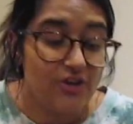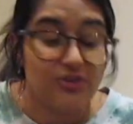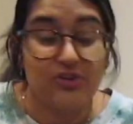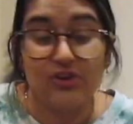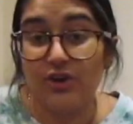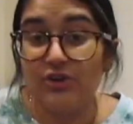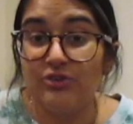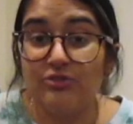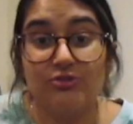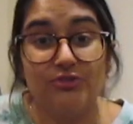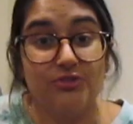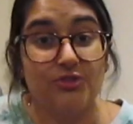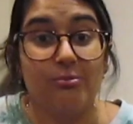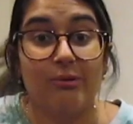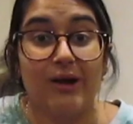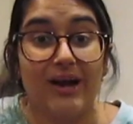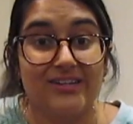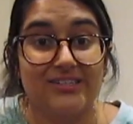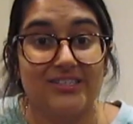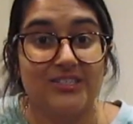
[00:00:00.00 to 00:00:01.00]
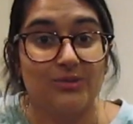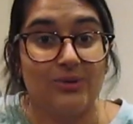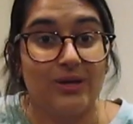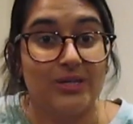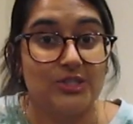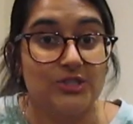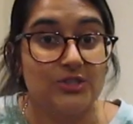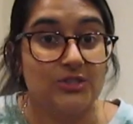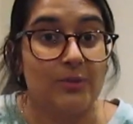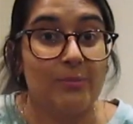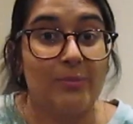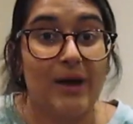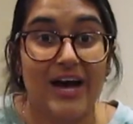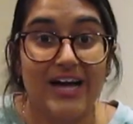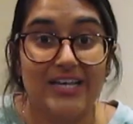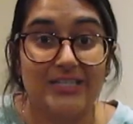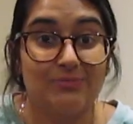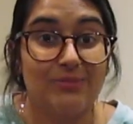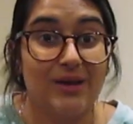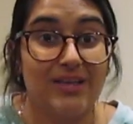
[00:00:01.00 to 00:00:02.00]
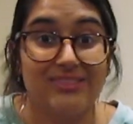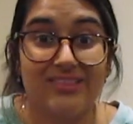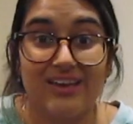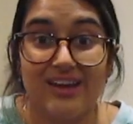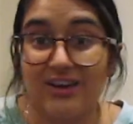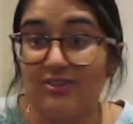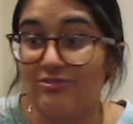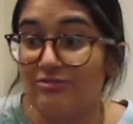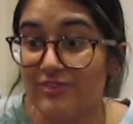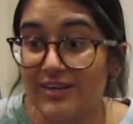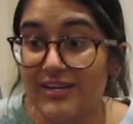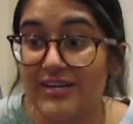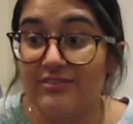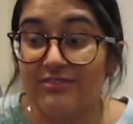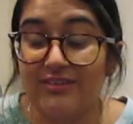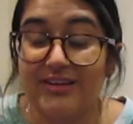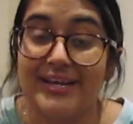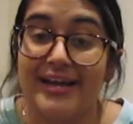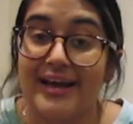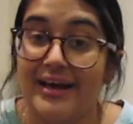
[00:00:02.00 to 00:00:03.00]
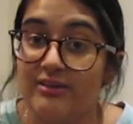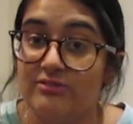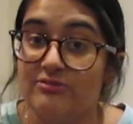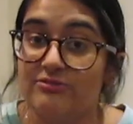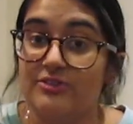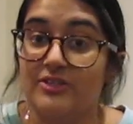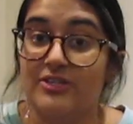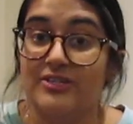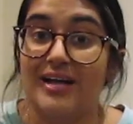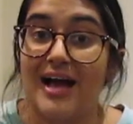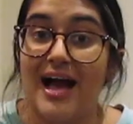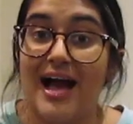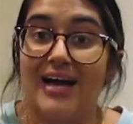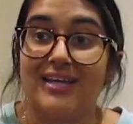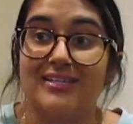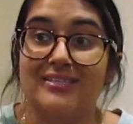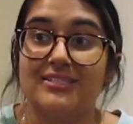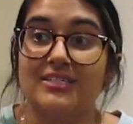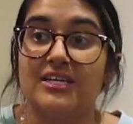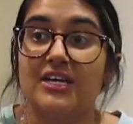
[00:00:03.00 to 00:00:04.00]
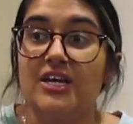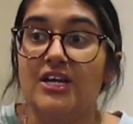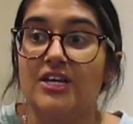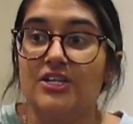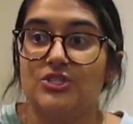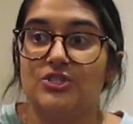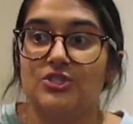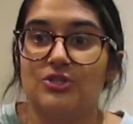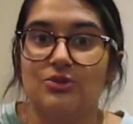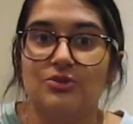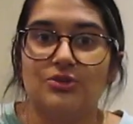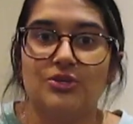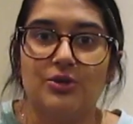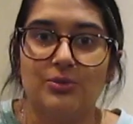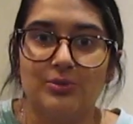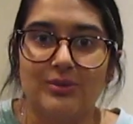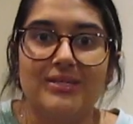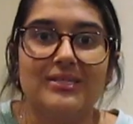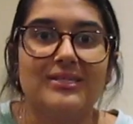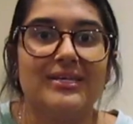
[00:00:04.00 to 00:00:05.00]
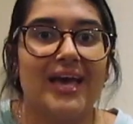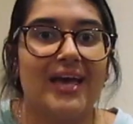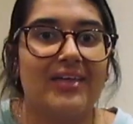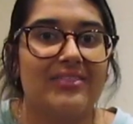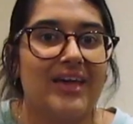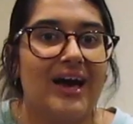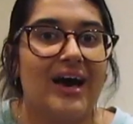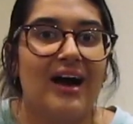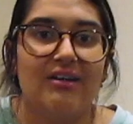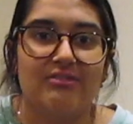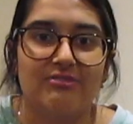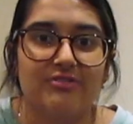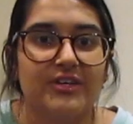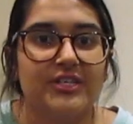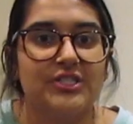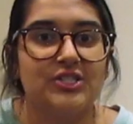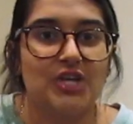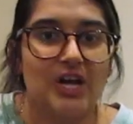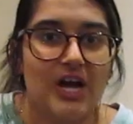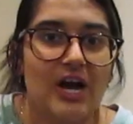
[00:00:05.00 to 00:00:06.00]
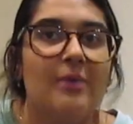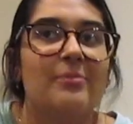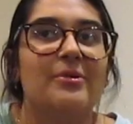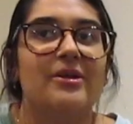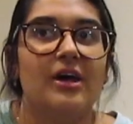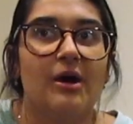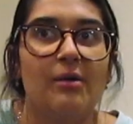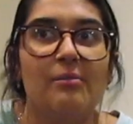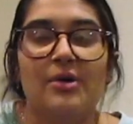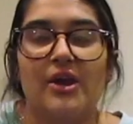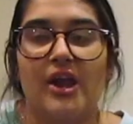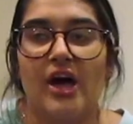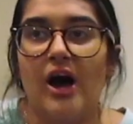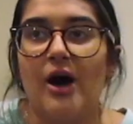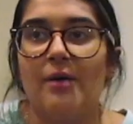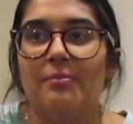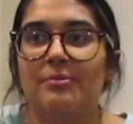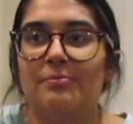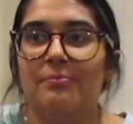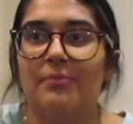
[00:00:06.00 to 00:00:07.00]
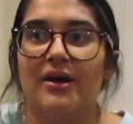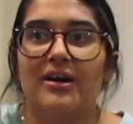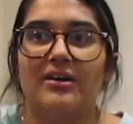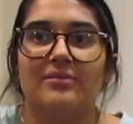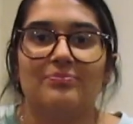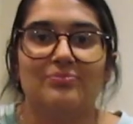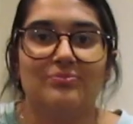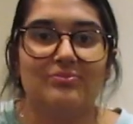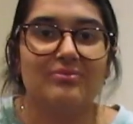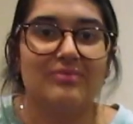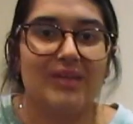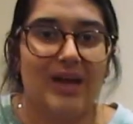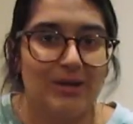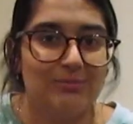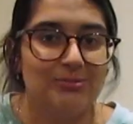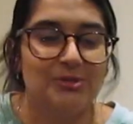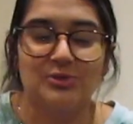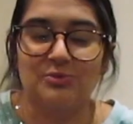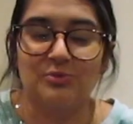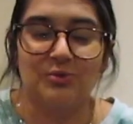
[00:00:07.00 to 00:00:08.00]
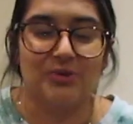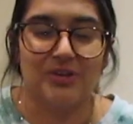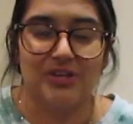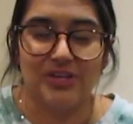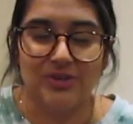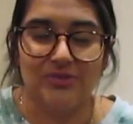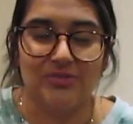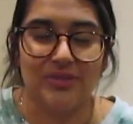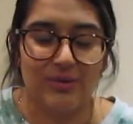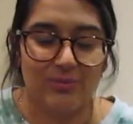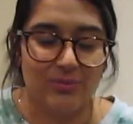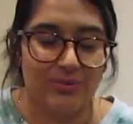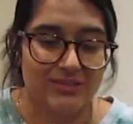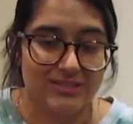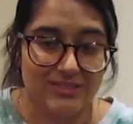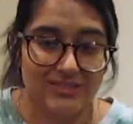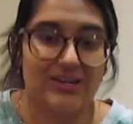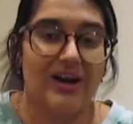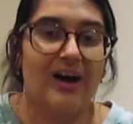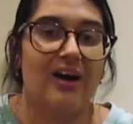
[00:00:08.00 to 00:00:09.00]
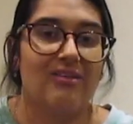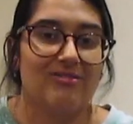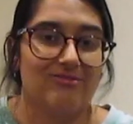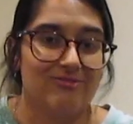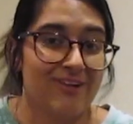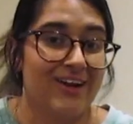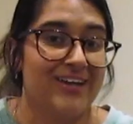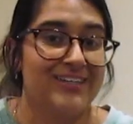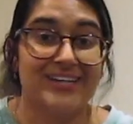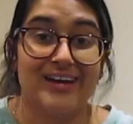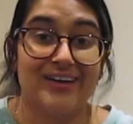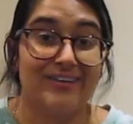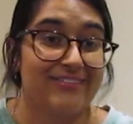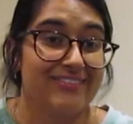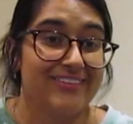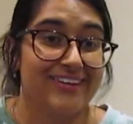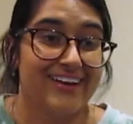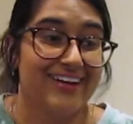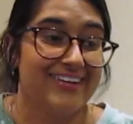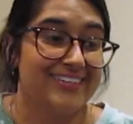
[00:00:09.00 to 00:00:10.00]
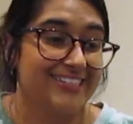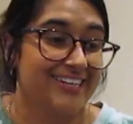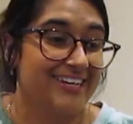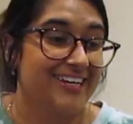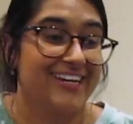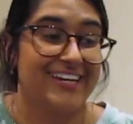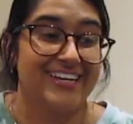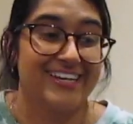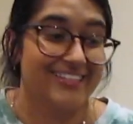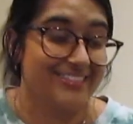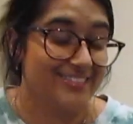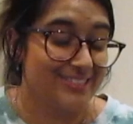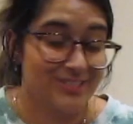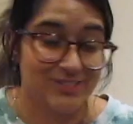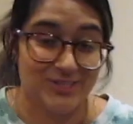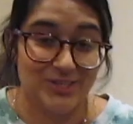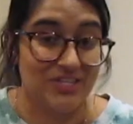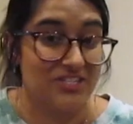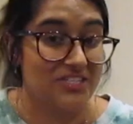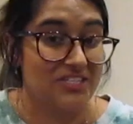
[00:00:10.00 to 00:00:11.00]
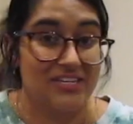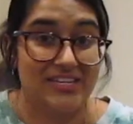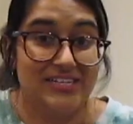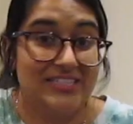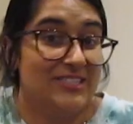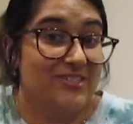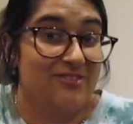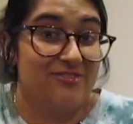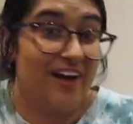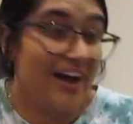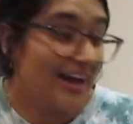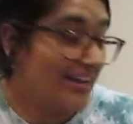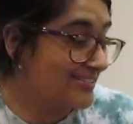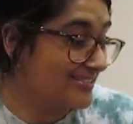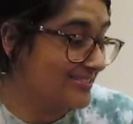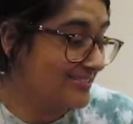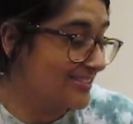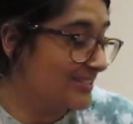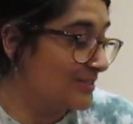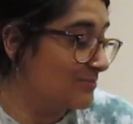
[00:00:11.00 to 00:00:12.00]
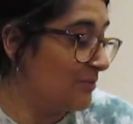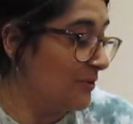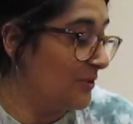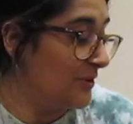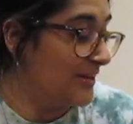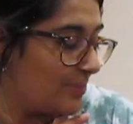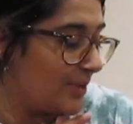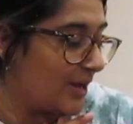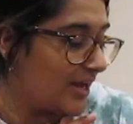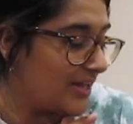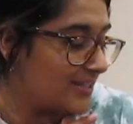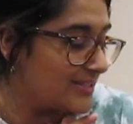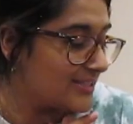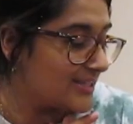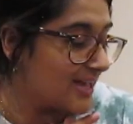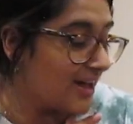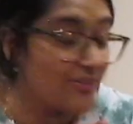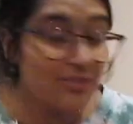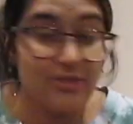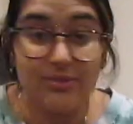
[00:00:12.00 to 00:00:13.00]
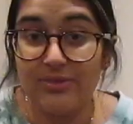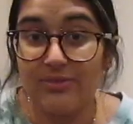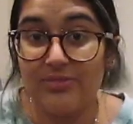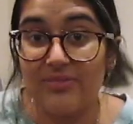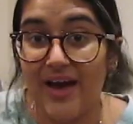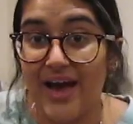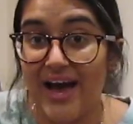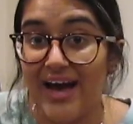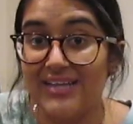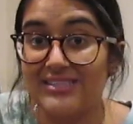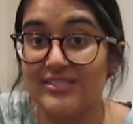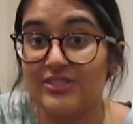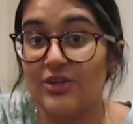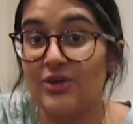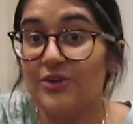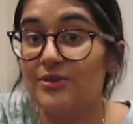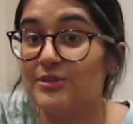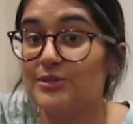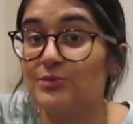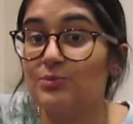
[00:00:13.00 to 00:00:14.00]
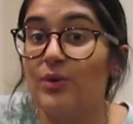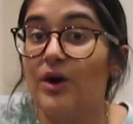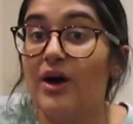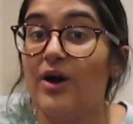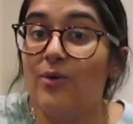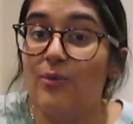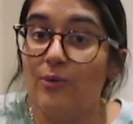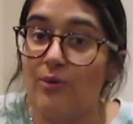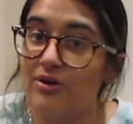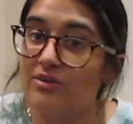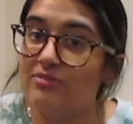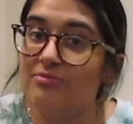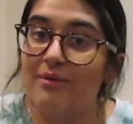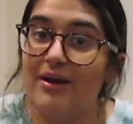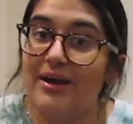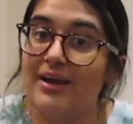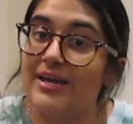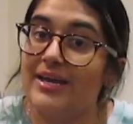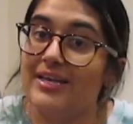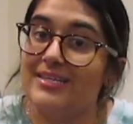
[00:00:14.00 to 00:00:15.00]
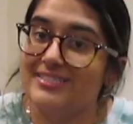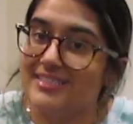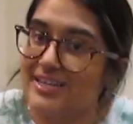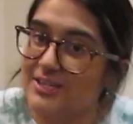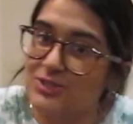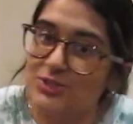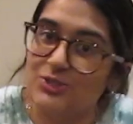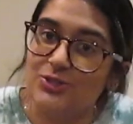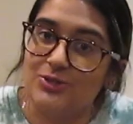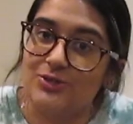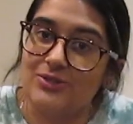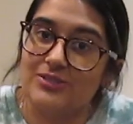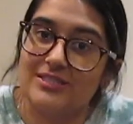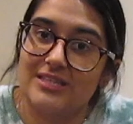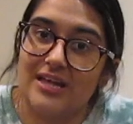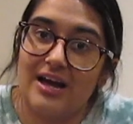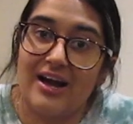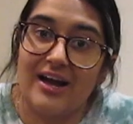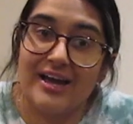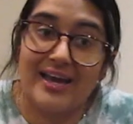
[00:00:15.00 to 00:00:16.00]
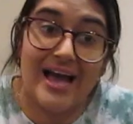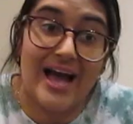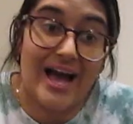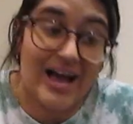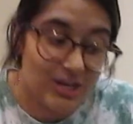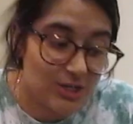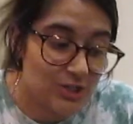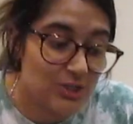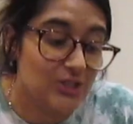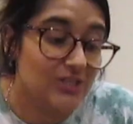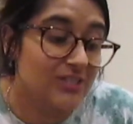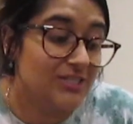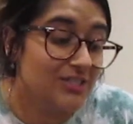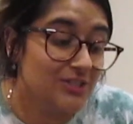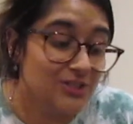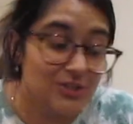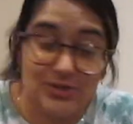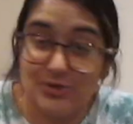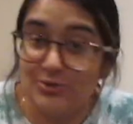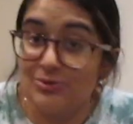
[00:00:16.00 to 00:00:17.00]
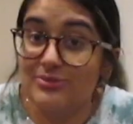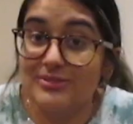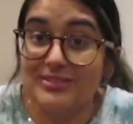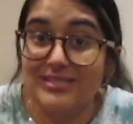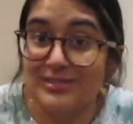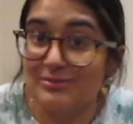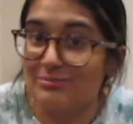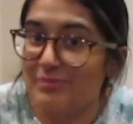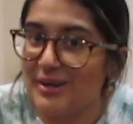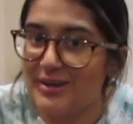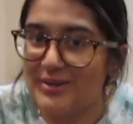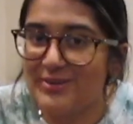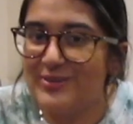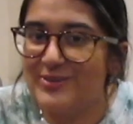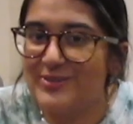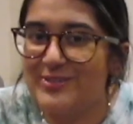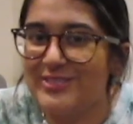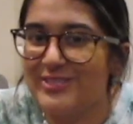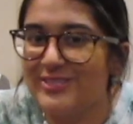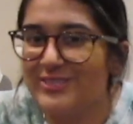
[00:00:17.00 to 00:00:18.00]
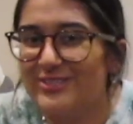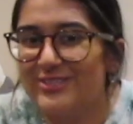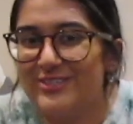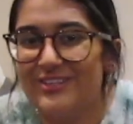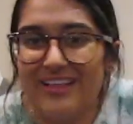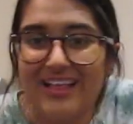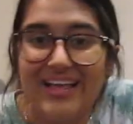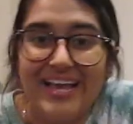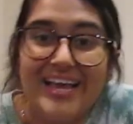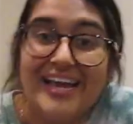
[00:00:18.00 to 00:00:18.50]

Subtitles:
Go through the practice questions on PastMed. They are really, really helpful, and soon you will get that average up and up and up, but I'm just warning you, they will start right down in the gutter. It's a fact at this point. But other than that, those were all of my essentials that I actually use in medical school.